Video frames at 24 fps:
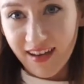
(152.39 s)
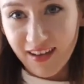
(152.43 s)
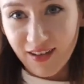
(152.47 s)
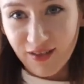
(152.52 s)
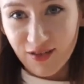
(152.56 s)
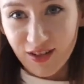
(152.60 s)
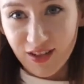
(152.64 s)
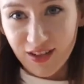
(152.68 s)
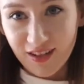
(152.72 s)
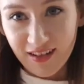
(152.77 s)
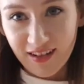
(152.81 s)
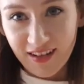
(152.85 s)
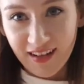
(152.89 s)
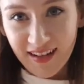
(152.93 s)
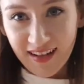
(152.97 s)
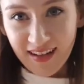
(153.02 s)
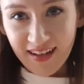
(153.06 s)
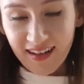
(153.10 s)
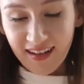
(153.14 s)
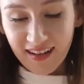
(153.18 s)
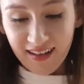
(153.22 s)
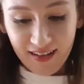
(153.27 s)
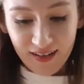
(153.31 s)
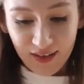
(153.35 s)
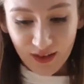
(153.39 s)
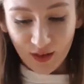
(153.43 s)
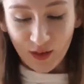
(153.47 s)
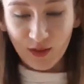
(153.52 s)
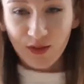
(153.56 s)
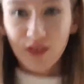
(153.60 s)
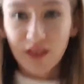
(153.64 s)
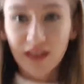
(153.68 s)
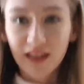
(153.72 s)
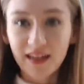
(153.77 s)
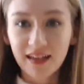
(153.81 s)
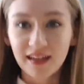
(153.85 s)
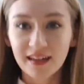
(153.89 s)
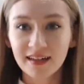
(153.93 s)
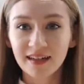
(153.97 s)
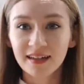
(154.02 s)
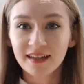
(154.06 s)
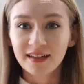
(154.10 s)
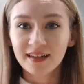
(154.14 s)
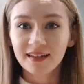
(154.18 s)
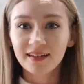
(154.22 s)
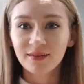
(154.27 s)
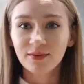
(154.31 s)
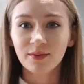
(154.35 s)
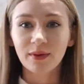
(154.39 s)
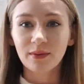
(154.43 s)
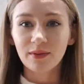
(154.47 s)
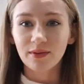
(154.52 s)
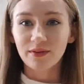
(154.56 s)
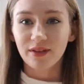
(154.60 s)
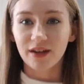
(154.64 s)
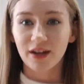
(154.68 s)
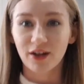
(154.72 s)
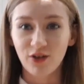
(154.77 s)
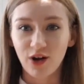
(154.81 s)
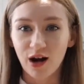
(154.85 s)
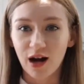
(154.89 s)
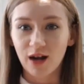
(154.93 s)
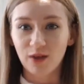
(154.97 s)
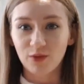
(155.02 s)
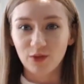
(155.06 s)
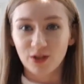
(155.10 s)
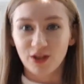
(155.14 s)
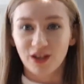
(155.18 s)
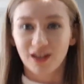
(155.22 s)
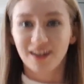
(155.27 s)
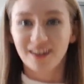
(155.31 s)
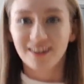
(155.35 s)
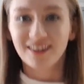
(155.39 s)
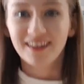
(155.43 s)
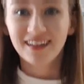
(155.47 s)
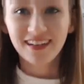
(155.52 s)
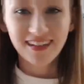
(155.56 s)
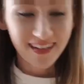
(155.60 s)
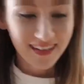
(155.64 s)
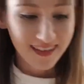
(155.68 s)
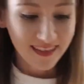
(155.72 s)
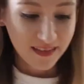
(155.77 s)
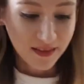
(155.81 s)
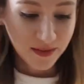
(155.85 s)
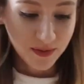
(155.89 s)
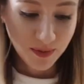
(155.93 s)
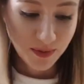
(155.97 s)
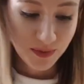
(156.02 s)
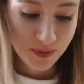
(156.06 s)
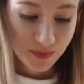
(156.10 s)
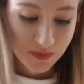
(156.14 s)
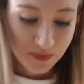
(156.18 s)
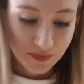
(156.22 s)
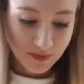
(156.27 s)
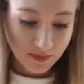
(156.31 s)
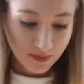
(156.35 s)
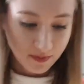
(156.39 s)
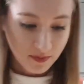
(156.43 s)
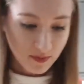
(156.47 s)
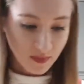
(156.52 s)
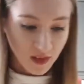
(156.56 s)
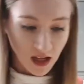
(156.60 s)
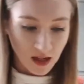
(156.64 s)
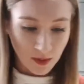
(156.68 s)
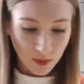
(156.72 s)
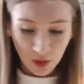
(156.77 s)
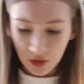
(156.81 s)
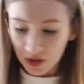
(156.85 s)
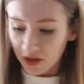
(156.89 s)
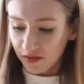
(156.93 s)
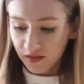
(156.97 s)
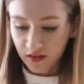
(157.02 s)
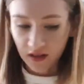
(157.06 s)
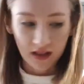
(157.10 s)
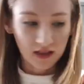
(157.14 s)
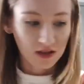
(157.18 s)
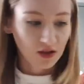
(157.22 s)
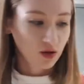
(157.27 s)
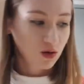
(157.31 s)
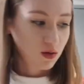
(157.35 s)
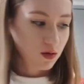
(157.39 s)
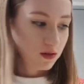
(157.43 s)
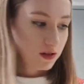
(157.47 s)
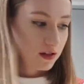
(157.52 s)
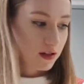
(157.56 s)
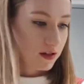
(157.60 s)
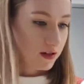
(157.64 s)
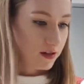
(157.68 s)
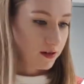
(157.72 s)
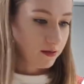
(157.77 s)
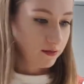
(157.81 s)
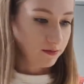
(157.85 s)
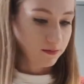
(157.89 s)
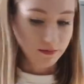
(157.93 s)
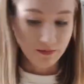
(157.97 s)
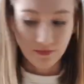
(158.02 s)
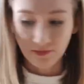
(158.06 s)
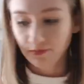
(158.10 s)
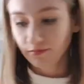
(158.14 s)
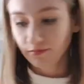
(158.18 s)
You just sort of see, maybe if I crouch. I'm not even that tall, you know.